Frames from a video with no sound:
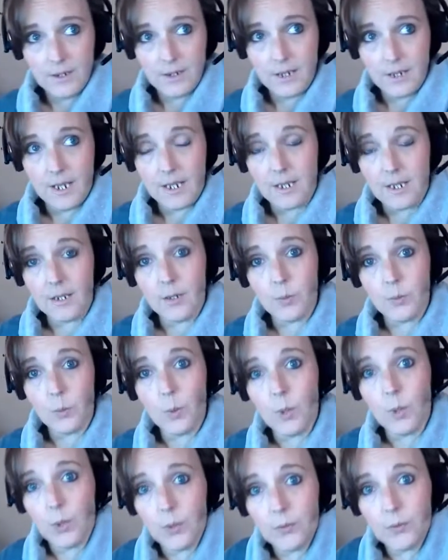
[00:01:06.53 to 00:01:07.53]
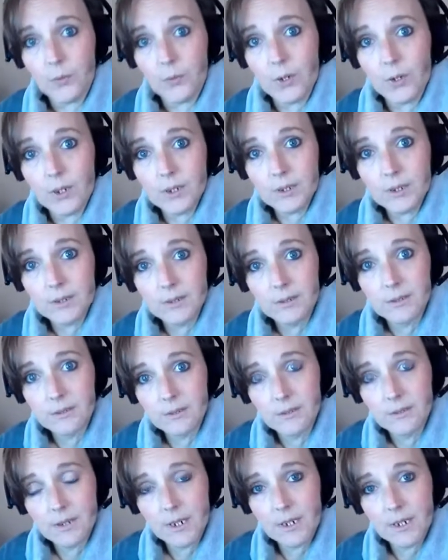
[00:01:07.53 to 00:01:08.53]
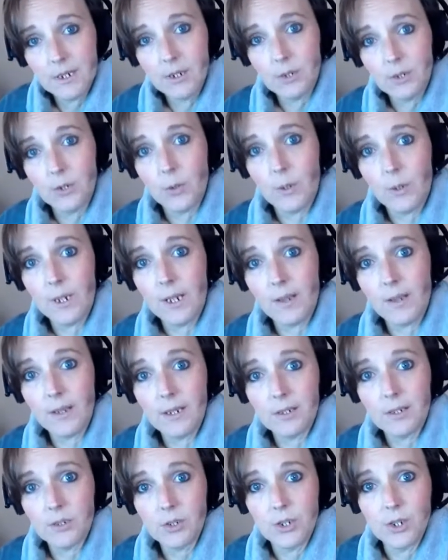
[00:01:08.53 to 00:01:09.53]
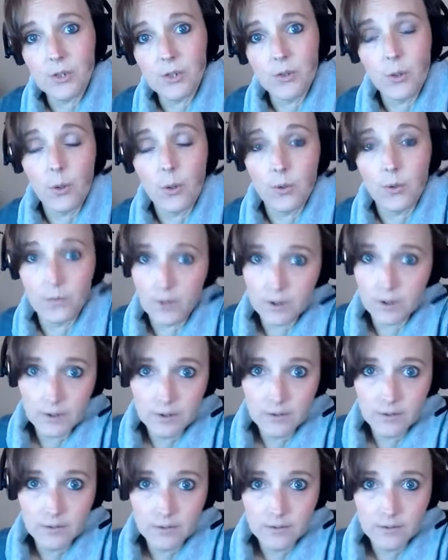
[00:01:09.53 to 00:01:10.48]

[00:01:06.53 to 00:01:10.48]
they didn't work for it. They didn't do anything to deserve it.